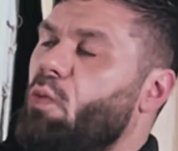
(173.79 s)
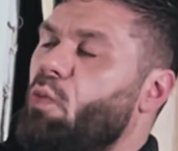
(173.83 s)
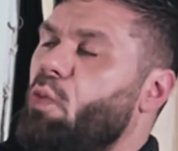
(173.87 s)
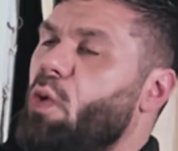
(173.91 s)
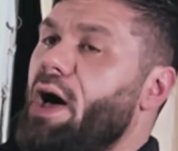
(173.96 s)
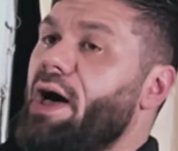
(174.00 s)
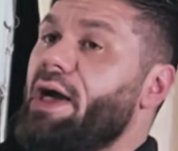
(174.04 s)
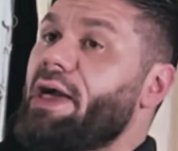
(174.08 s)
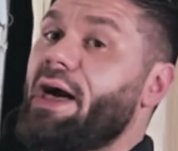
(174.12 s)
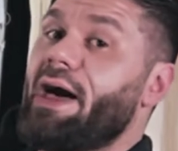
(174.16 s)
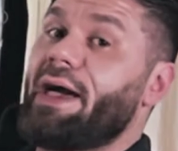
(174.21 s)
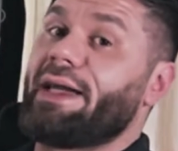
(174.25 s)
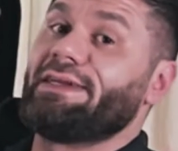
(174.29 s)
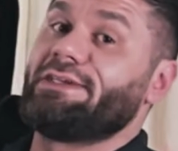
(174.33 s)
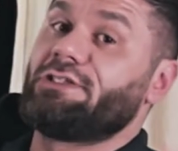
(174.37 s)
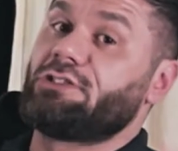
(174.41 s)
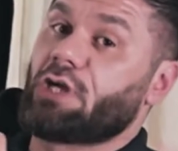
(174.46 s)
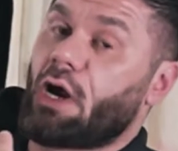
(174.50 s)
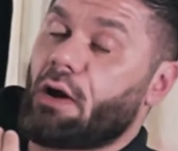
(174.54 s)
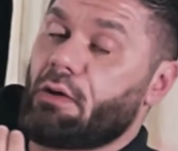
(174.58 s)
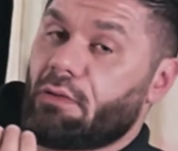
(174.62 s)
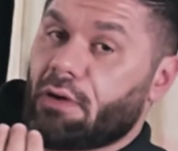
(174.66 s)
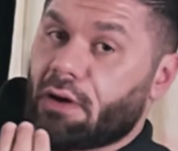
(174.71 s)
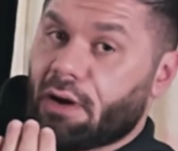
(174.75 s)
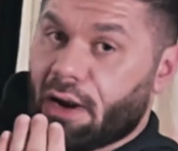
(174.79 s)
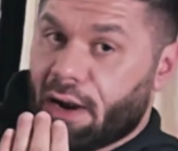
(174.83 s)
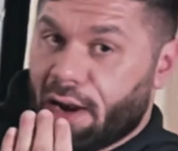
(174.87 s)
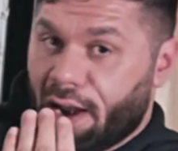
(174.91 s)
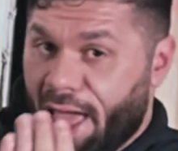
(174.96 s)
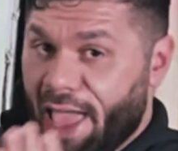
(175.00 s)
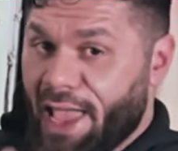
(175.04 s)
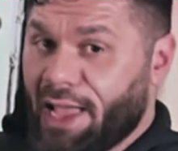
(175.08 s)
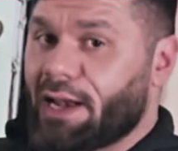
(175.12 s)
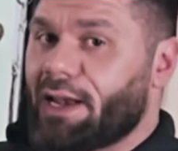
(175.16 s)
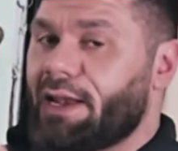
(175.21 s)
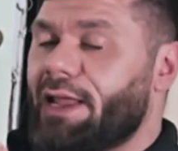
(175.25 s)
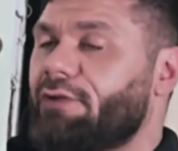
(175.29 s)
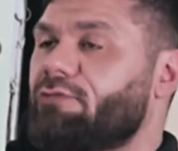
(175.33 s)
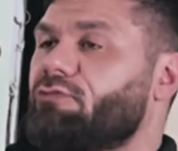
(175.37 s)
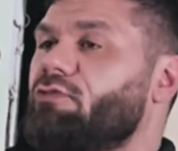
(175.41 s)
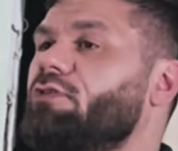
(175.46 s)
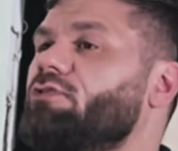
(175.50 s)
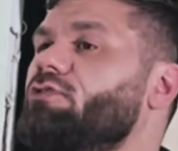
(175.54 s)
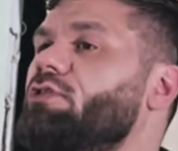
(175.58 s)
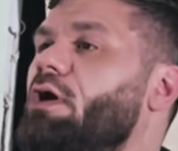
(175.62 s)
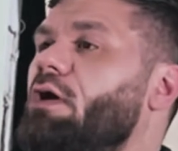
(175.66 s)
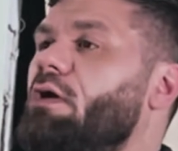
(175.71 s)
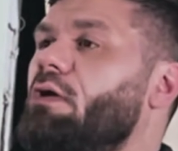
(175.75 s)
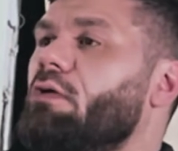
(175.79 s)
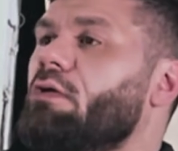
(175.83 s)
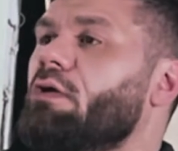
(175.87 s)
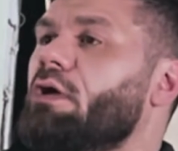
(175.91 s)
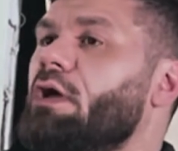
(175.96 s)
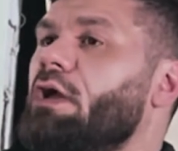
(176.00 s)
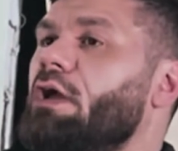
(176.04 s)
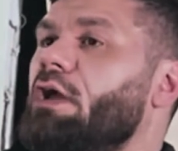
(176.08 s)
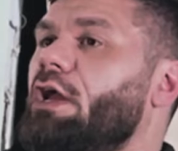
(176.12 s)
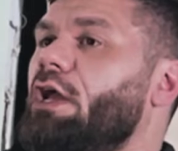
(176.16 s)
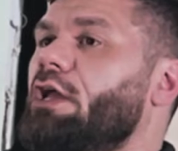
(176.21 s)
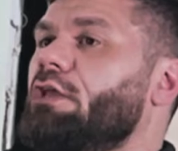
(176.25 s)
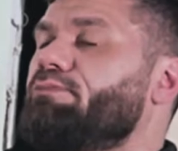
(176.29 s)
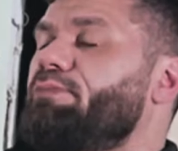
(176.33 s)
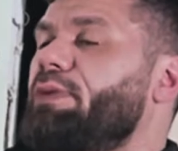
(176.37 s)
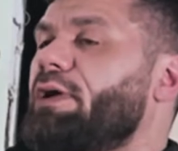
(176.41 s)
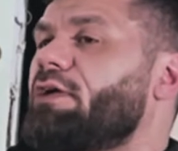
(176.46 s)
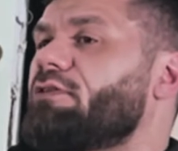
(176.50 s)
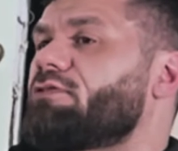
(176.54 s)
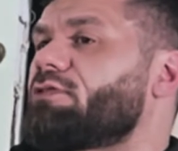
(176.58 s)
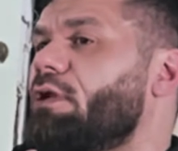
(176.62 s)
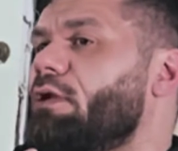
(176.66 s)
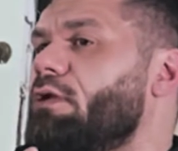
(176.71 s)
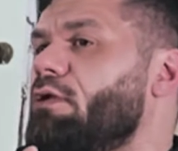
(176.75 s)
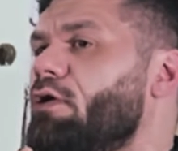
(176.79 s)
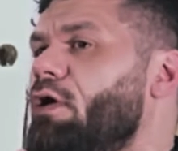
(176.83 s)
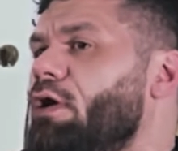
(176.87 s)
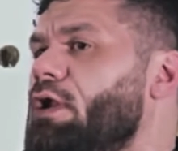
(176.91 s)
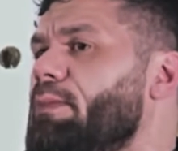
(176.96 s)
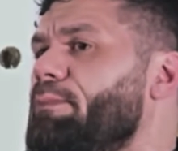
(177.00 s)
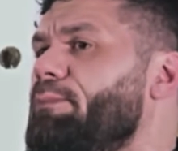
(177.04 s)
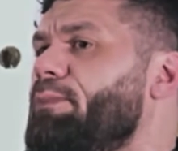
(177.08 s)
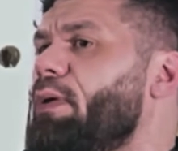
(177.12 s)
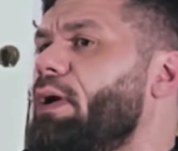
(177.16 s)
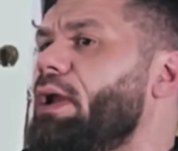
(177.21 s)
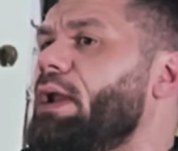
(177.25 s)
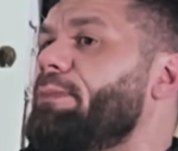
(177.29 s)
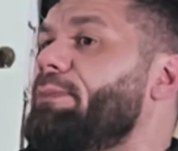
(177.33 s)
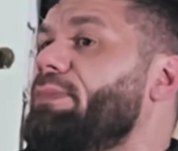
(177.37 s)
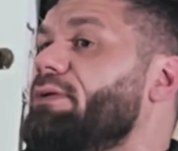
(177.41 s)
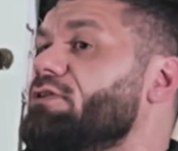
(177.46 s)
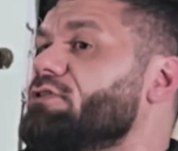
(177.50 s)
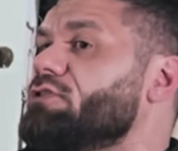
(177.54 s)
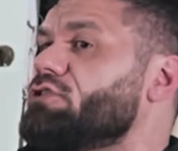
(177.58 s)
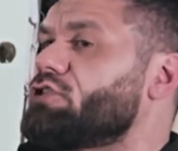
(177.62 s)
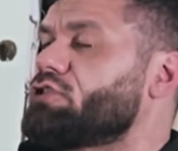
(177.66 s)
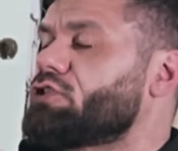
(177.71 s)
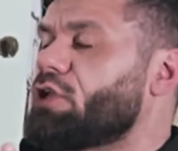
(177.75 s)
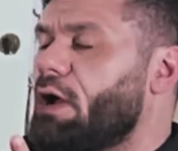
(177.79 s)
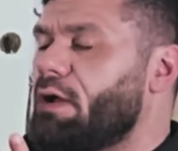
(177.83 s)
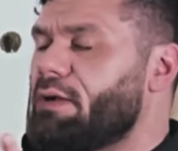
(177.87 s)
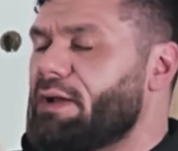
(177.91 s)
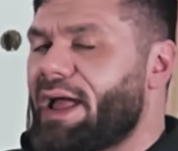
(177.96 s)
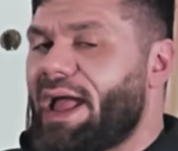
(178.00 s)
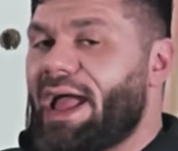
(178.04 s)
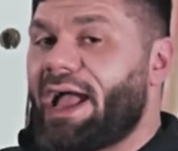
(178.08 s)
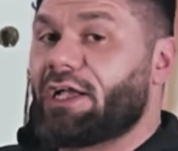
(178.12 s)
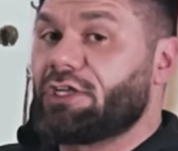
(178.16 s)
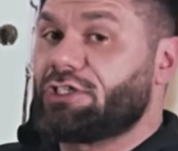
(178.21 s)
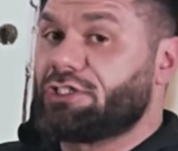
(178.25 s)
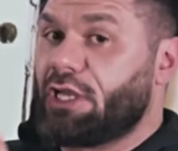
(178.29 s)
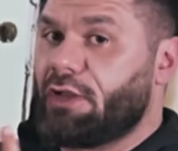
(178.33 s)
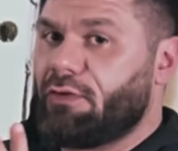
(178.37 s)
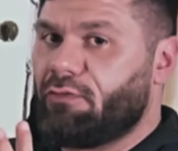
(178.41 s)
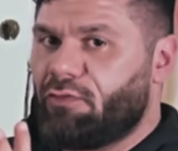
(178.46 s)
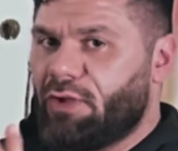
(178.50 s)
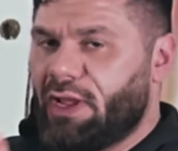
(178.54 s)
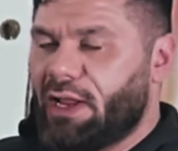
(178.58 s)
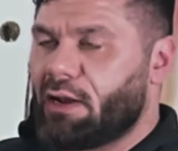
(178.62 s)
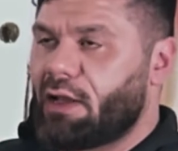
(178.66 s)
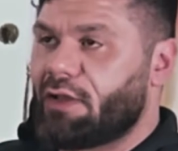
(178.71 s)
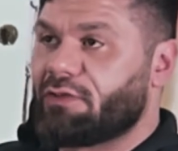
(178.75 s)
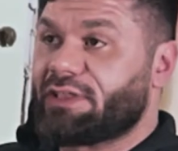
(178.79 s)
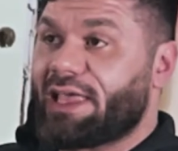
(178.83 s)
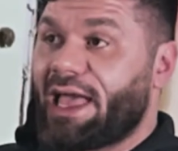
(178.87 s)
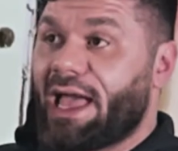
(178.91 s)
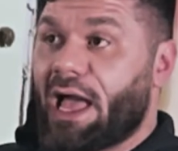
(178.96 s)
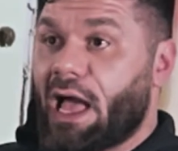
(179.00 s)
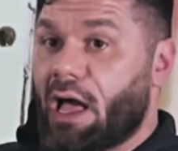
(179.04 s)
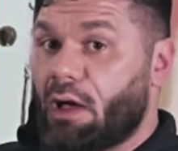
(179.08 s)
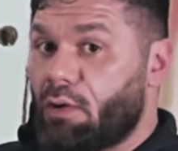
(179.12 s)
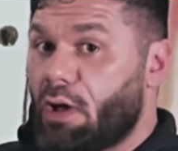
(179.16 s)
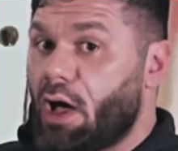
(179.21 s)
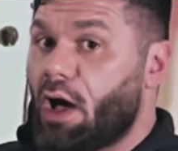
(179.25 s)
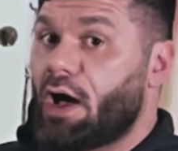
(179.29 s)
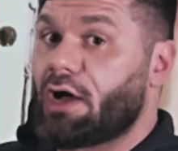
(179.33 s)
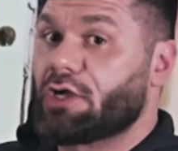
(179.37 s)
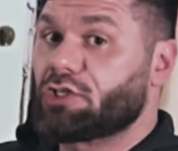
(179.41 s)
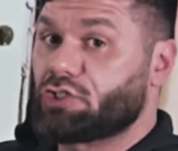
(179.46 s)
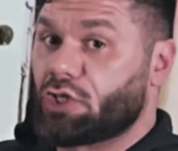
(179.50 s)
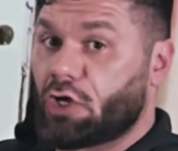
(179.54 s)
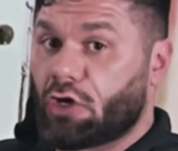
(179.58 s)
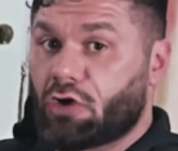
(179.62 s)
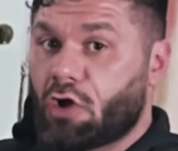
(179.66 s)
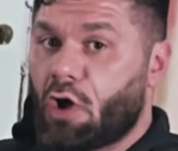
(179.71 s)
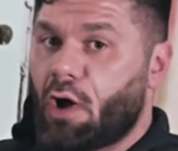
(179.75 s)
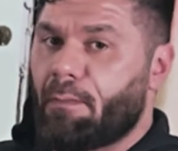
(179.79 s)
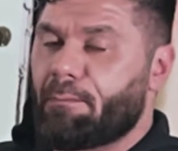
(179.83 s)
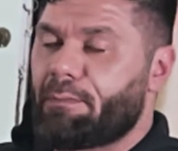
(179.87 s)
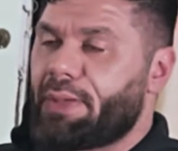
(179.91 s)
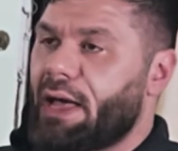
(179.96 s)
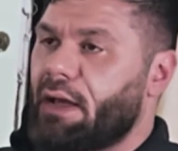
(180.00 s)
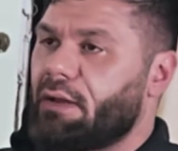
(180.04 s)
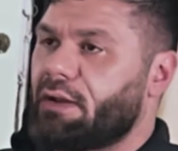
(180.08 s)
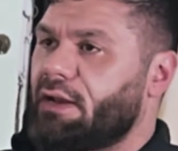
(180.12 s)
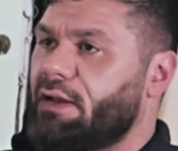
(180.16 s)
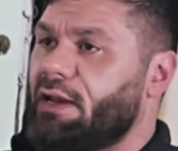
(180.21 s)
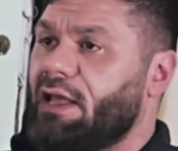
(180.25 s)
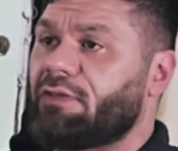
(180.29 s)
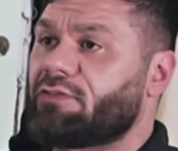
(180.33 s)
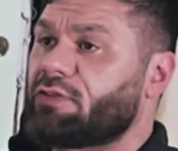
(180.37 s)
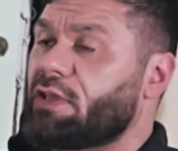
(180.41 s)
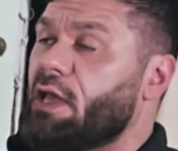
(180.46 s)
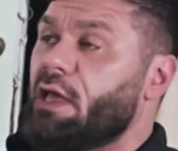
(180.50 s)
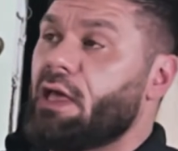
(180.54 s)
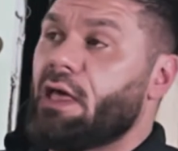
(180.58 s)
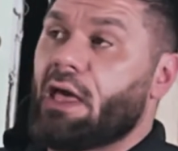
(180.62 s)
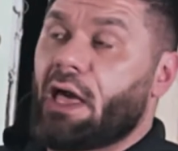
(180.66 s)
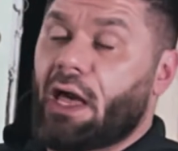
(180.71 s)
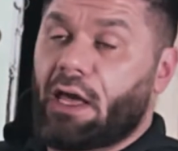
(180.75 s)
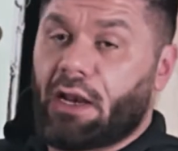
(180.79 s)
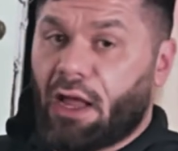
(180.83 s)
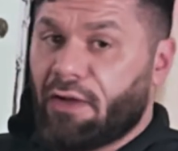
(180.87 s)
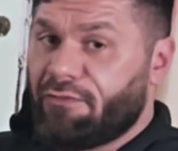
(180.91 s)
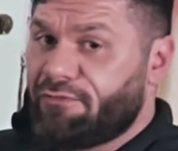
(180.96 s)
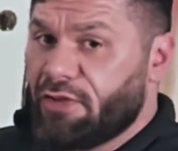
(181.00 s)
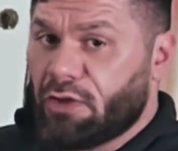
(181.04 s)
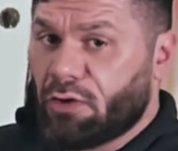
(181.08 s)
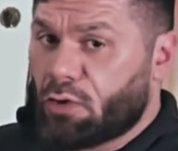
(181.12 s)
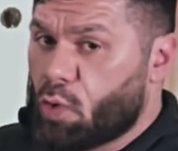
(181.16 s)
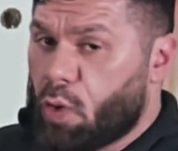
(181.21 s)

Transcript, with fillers: Why I don't like letrozole is because a lot of bodybuilders don't actually realize how harsh a compound it is. And I feel